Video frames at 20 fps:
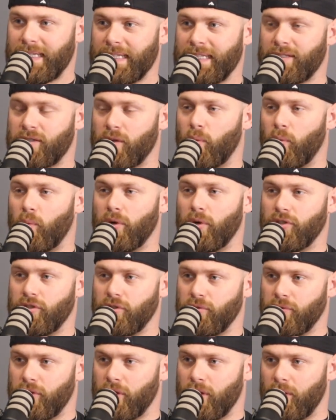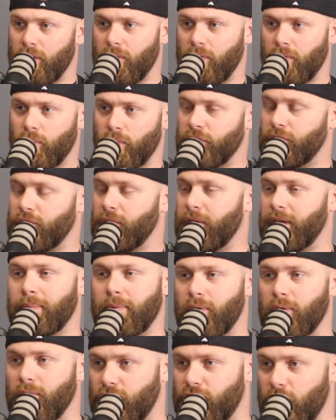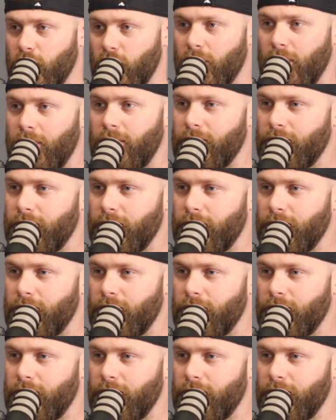So where'd you end up going to school?